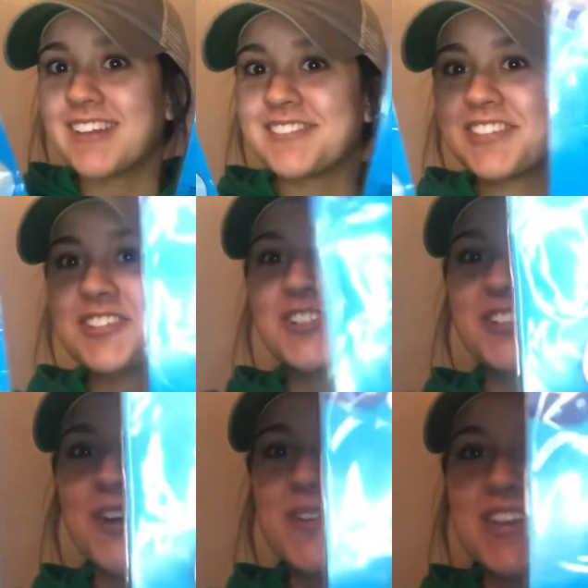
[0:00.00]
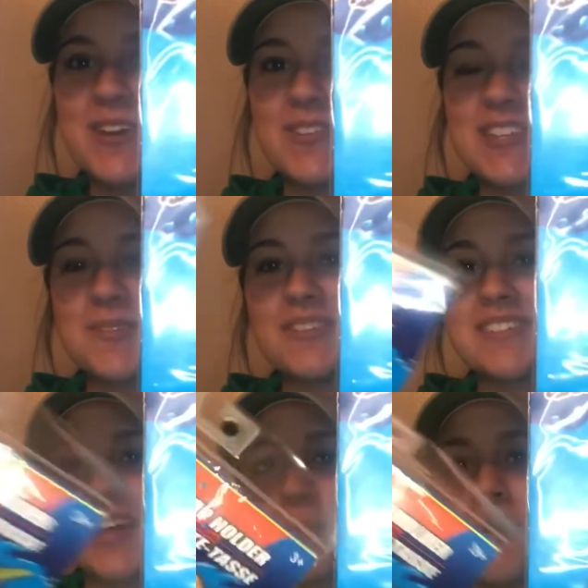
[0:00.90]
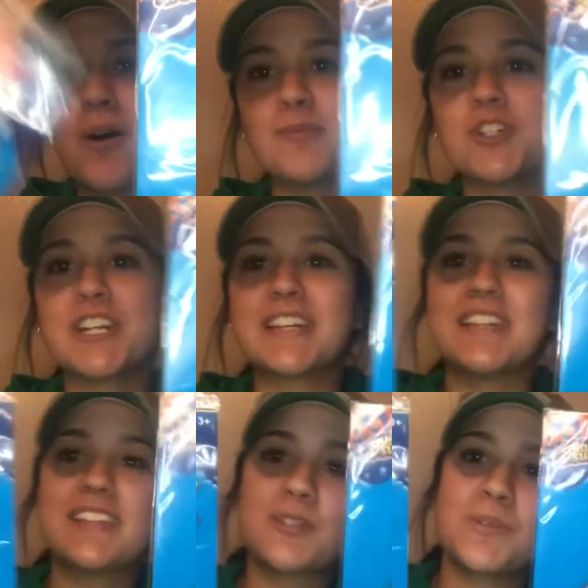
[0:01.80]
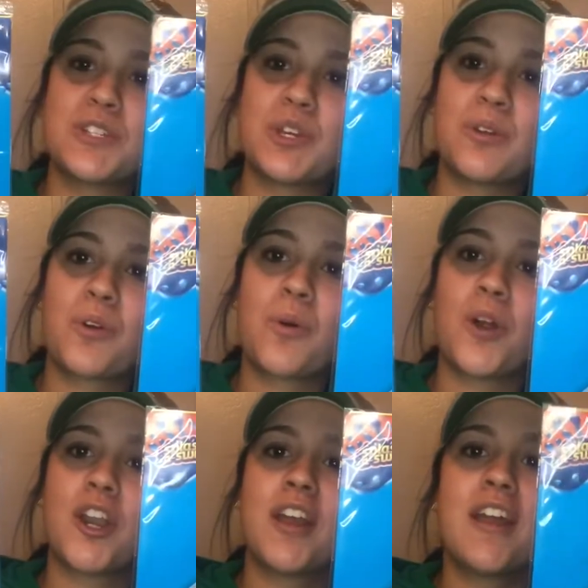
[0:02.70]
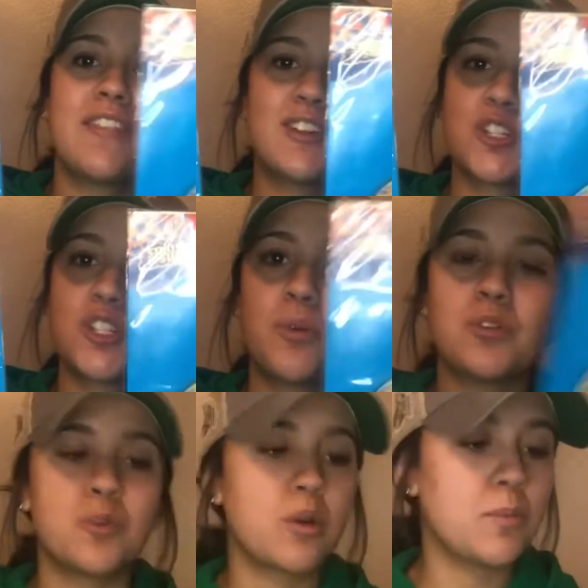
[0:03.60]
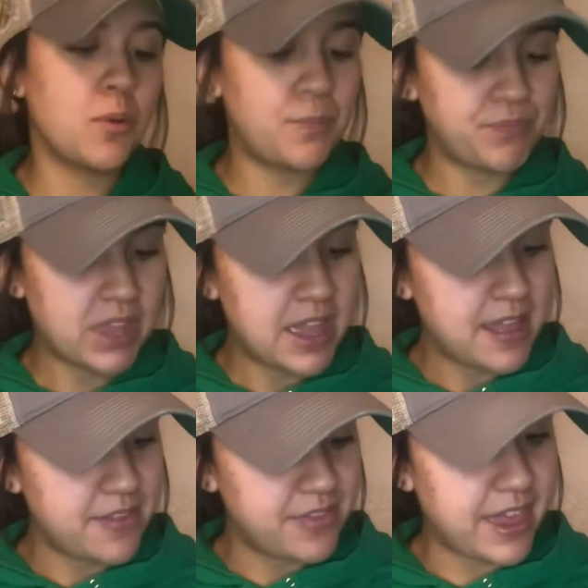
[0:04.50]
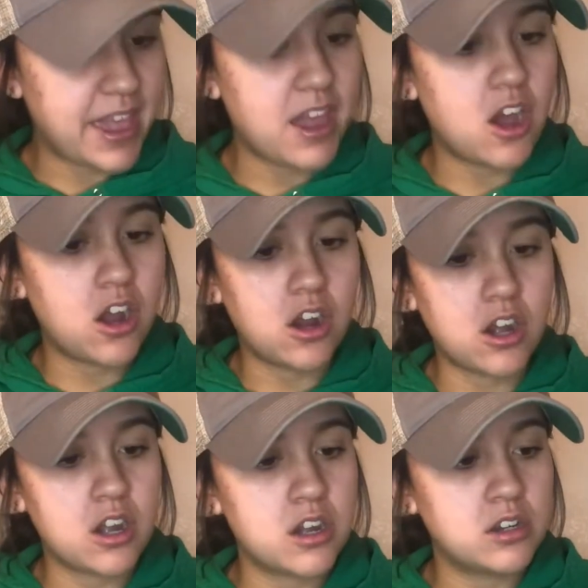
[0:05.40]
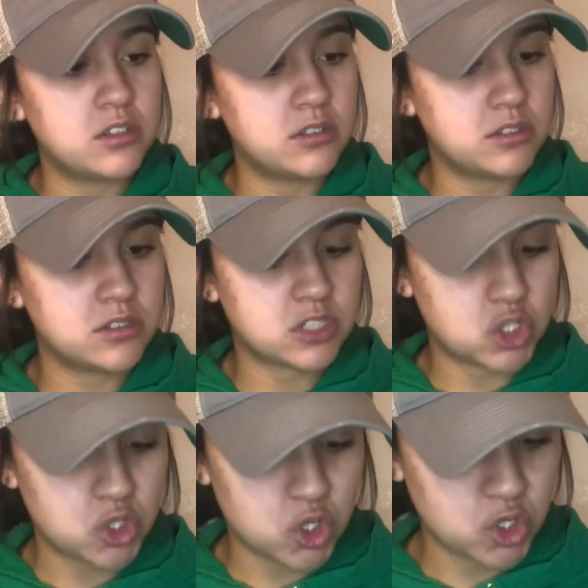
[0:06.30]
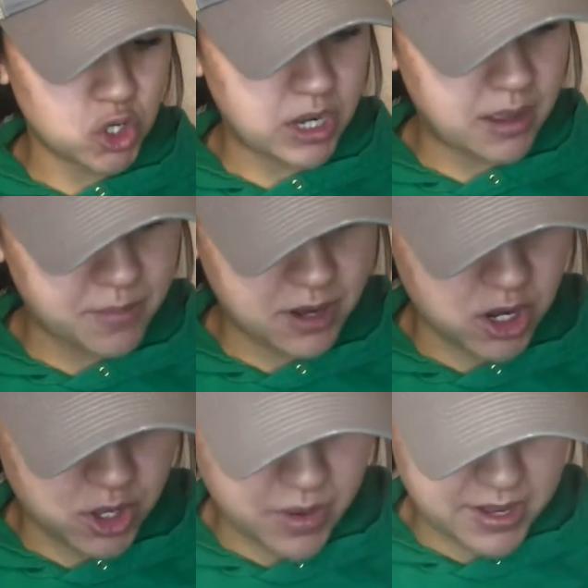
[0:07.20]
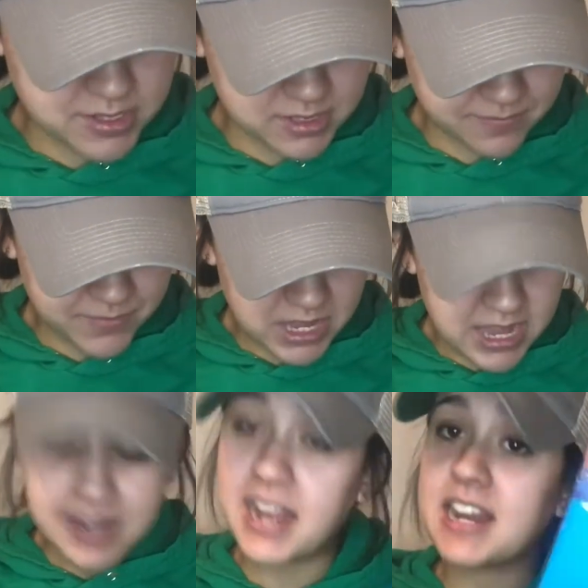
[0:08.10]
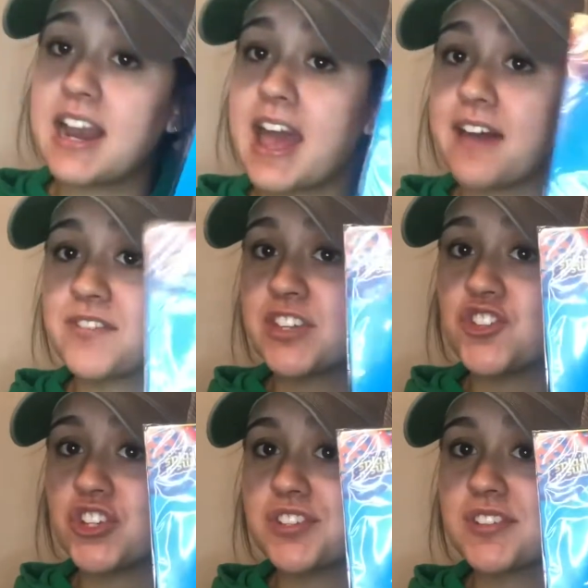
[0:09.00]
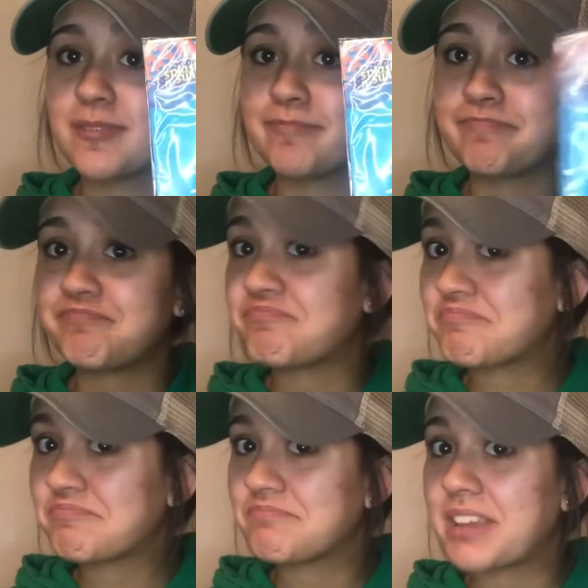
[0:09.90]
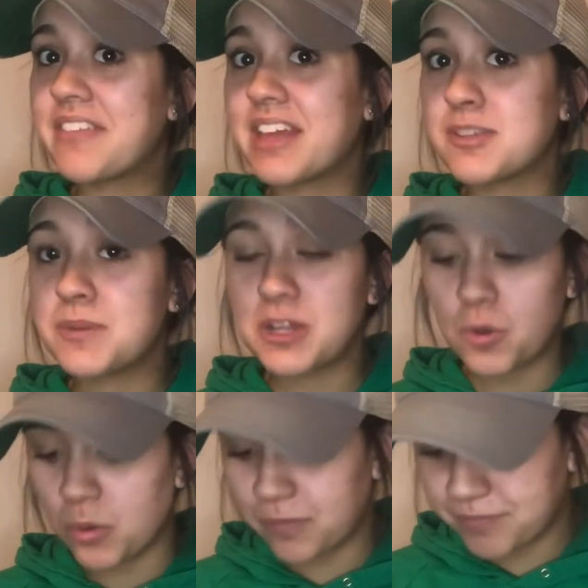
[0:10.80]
These are so cute. This one's like a palm tree and then this one's a unicorn. They're so adorable. They are, how big are you guys? Nine and a half inches. That's pretty cool.